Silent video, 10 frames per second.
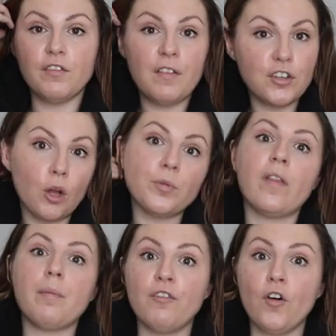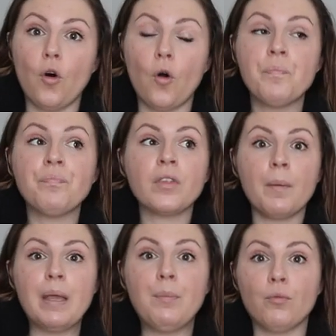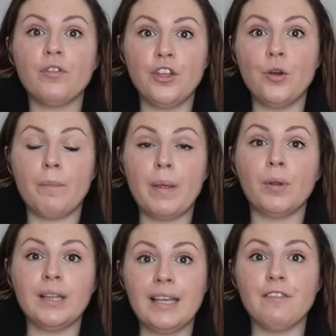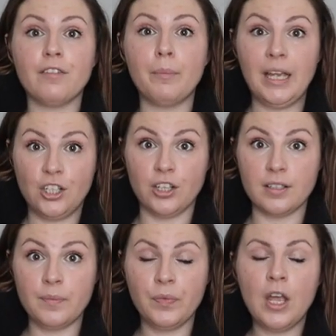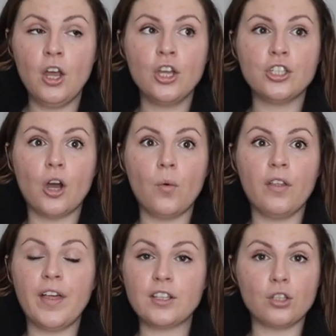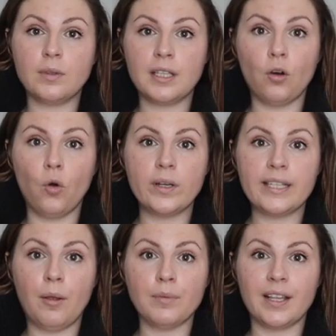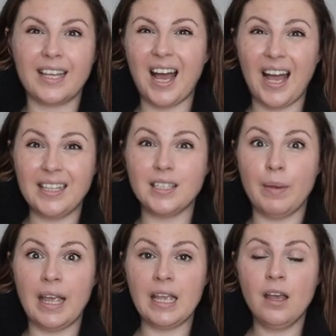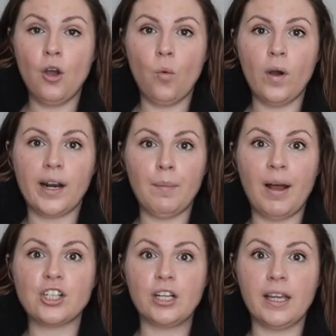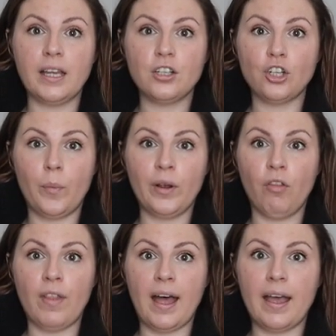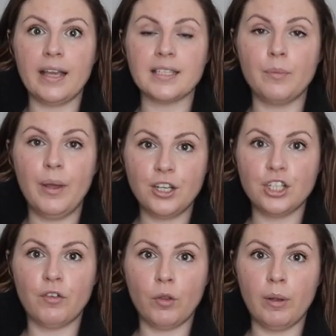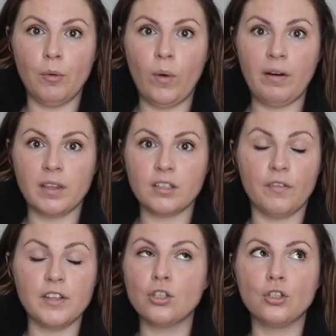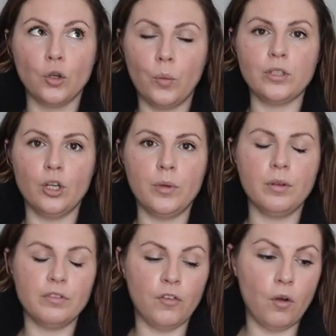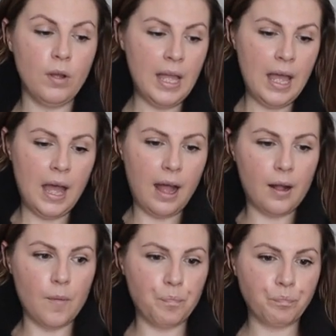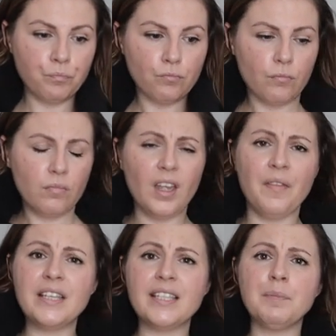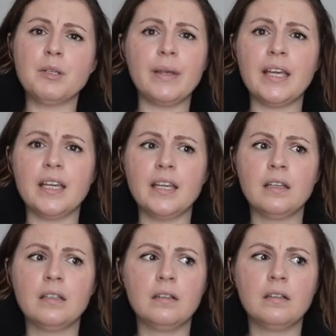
if you've never shopped on there before, people review and people leave pictures. So that's something that always helps, like guides me when I'm actually shopping on there. Is the pictures of other people wearing the stuff super super useful, um, and they seem to be